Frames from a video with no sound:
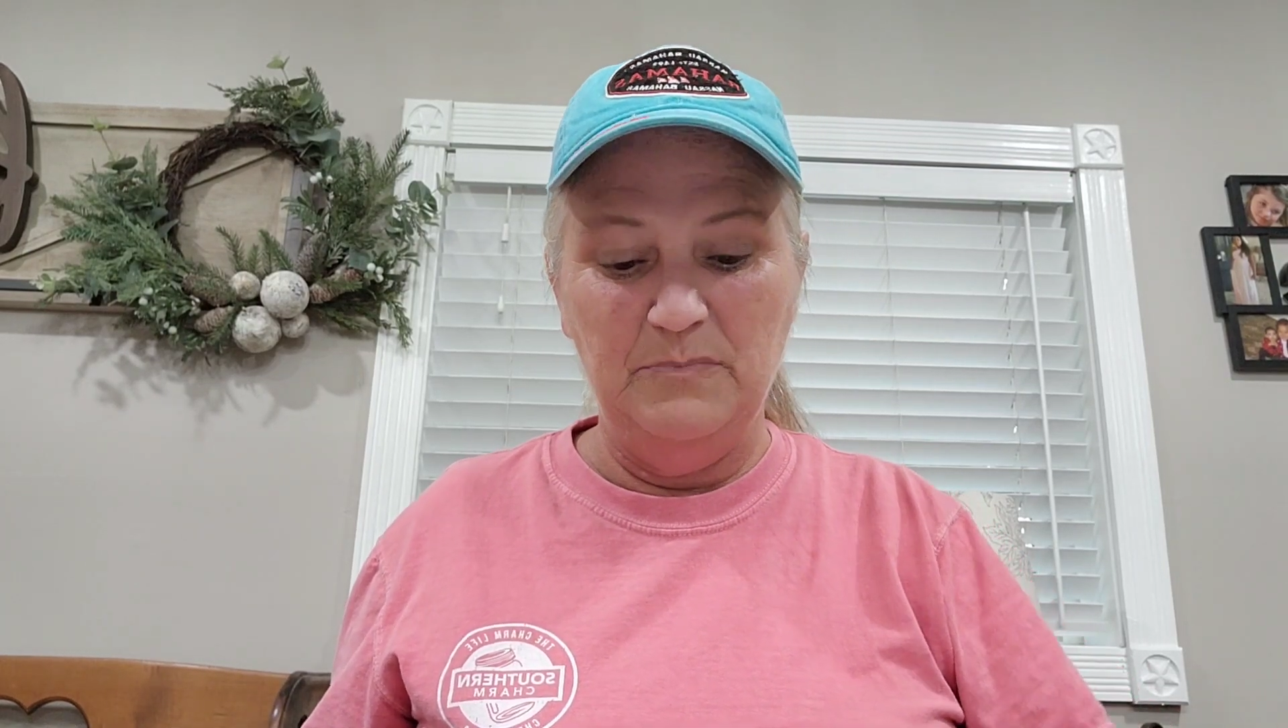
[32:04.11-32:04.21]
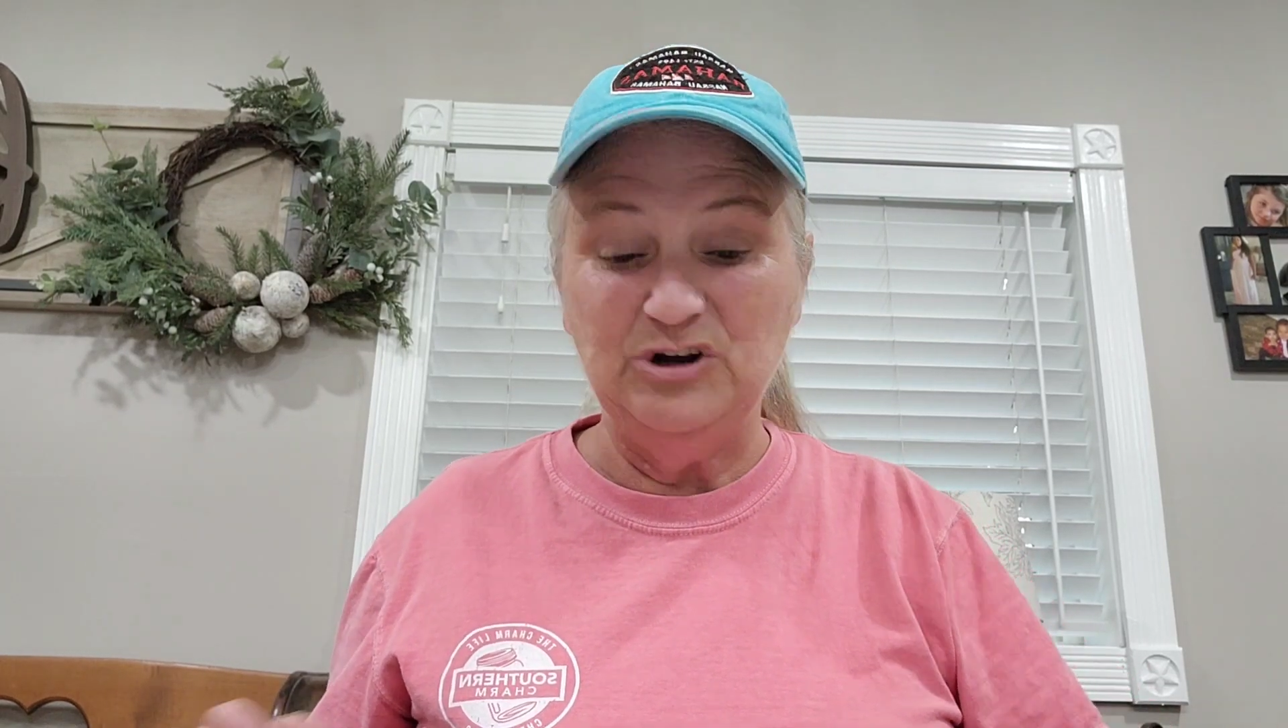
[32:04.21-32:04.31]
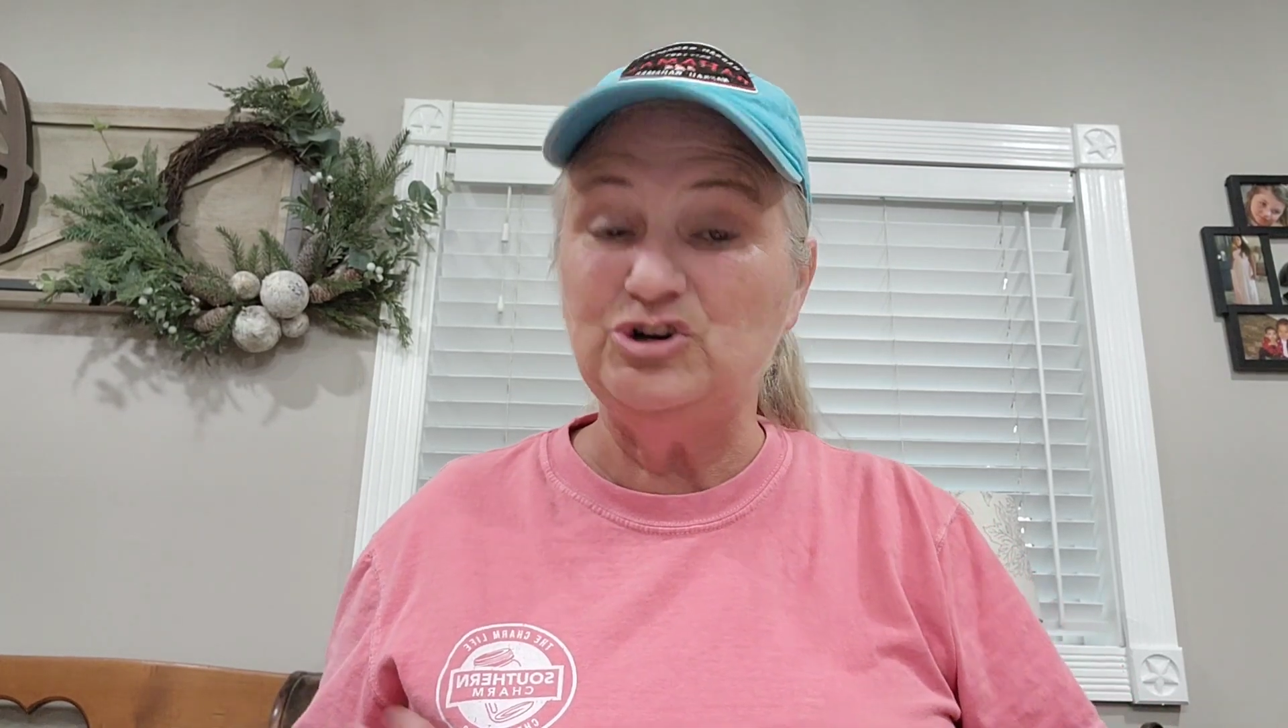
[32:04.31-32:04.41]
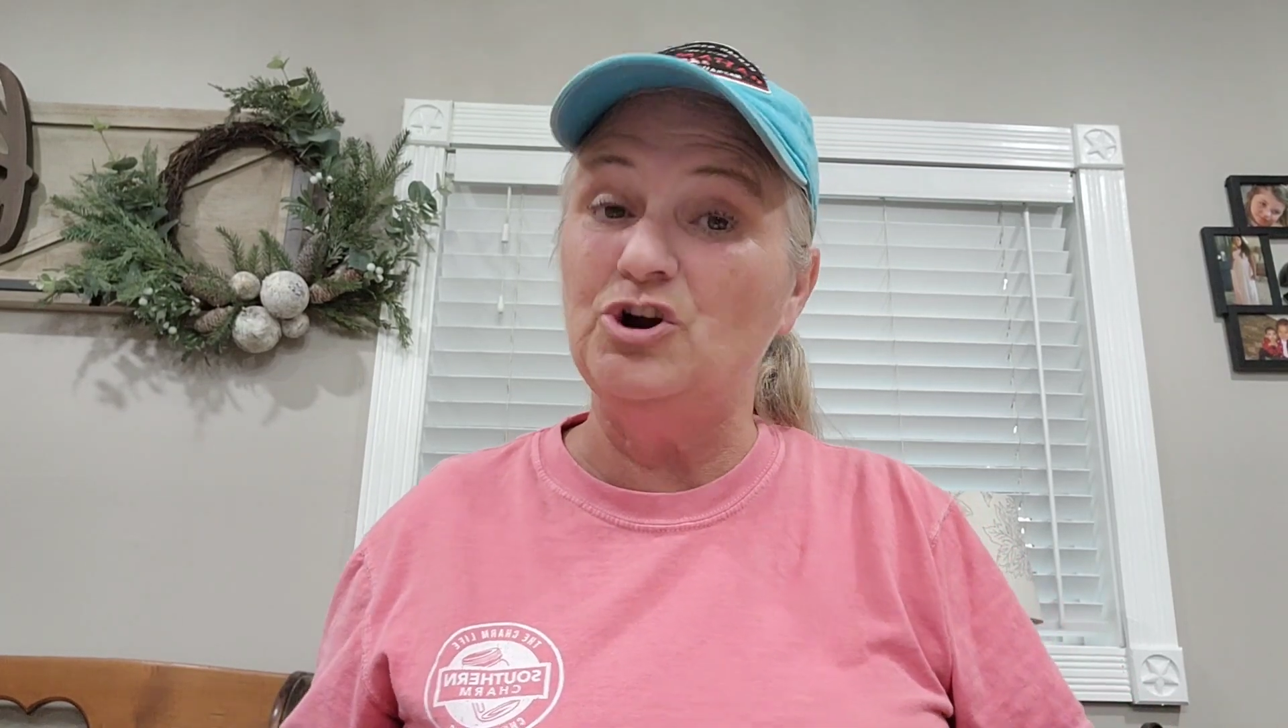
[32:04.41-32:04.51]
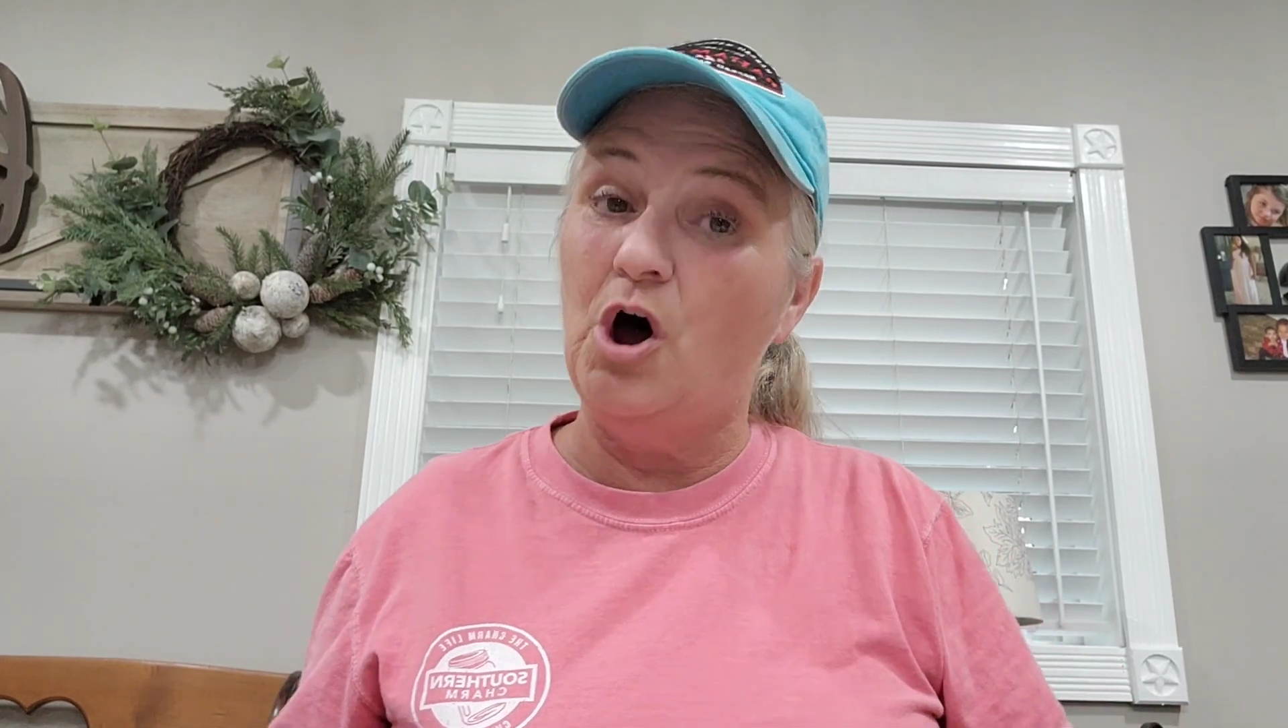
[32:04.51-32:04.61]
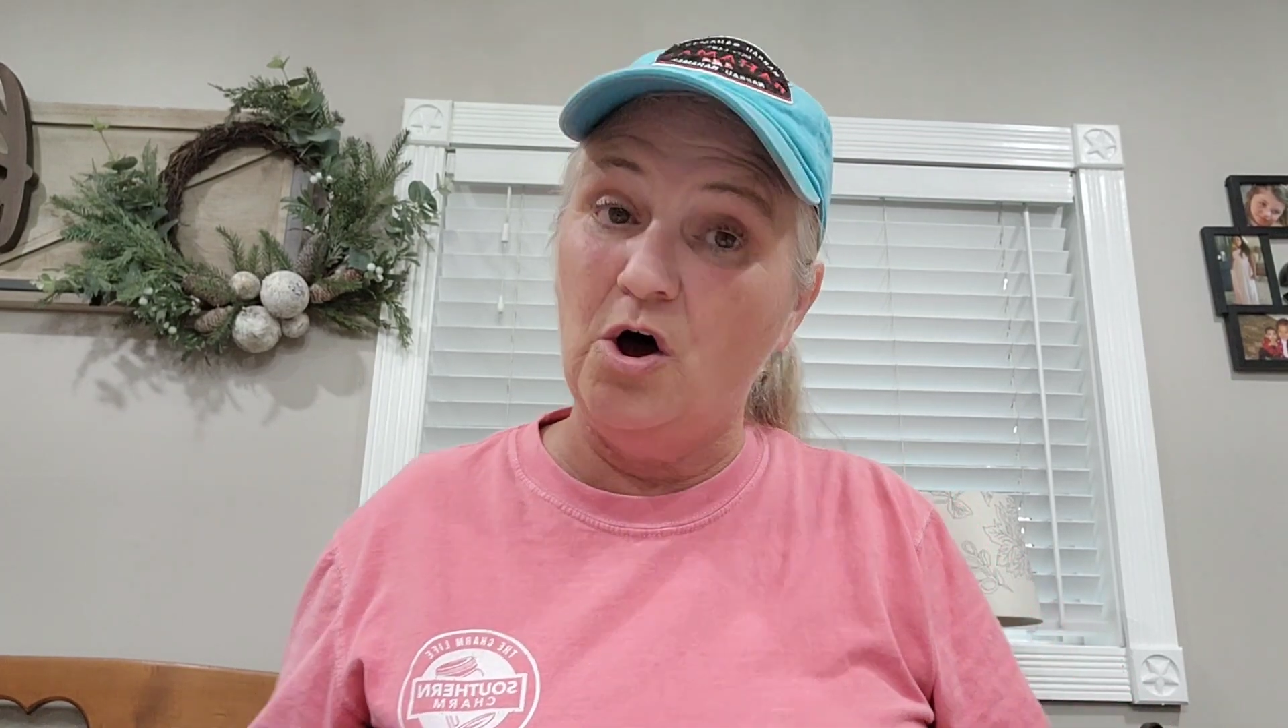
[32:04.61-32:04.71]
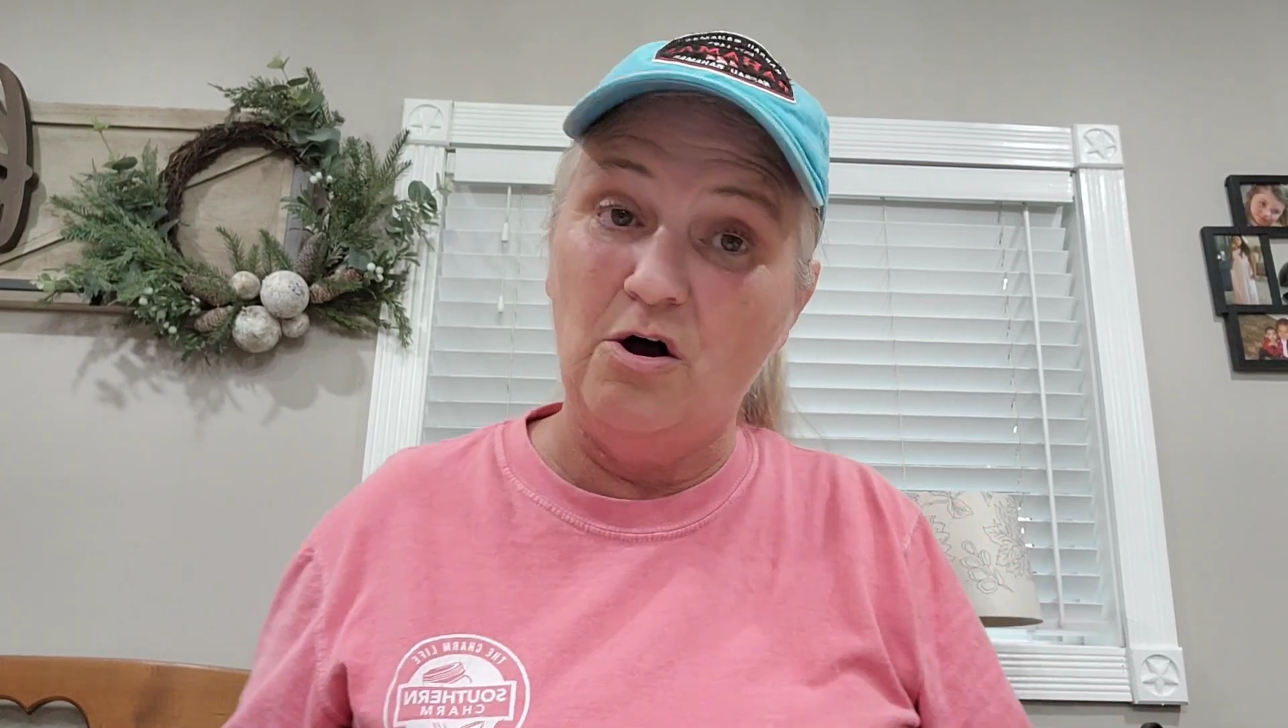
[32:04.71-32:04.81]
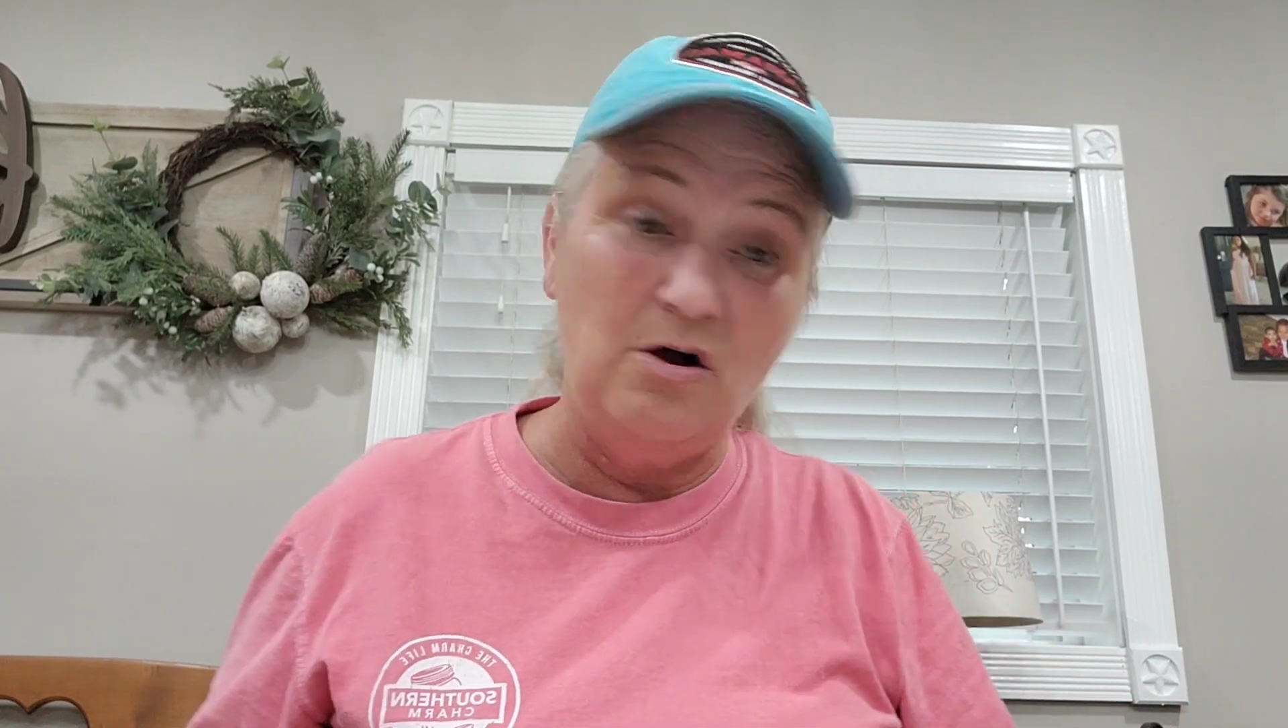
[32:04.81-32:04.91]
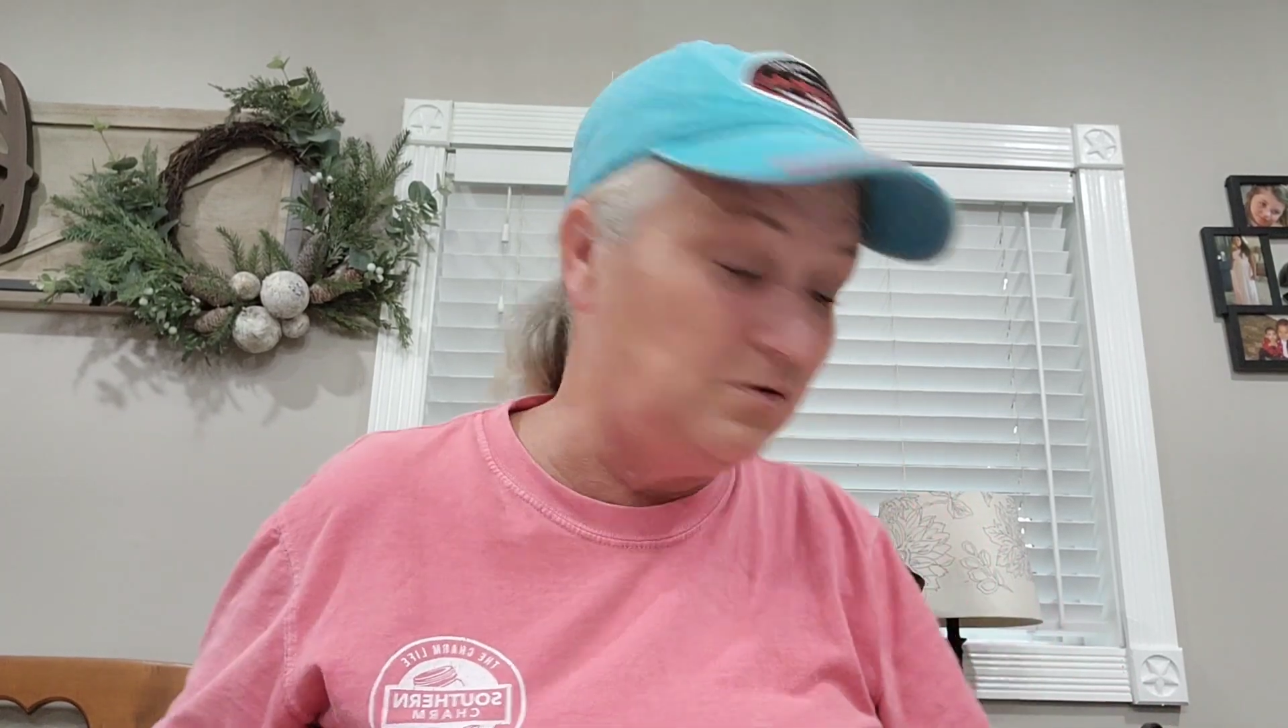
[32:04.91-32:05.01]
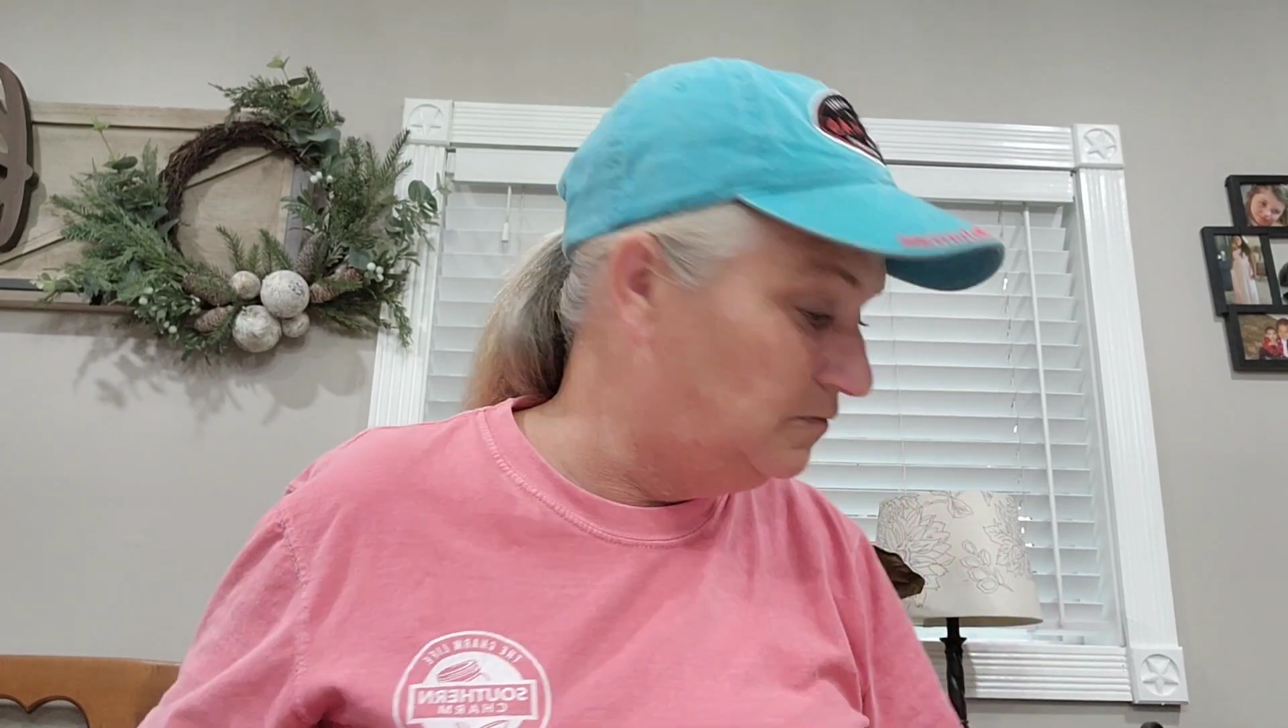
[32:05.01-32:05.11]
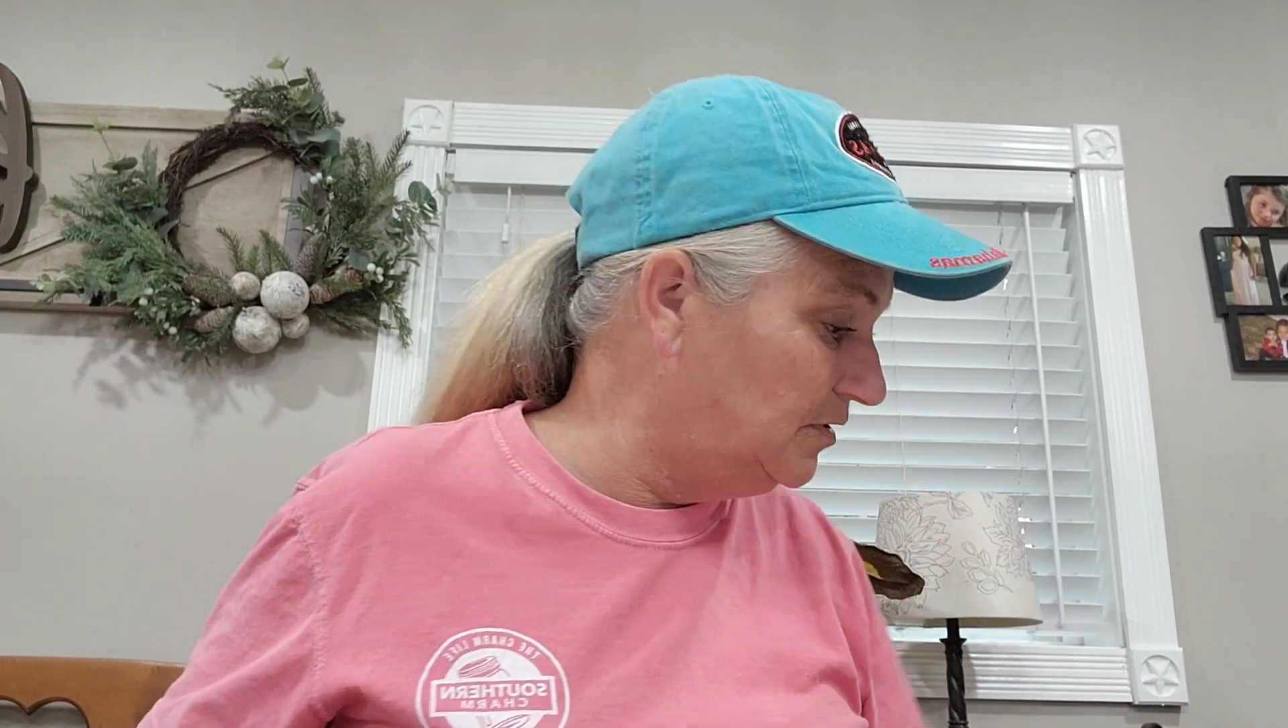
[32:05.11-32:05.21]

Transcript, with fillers: mention haul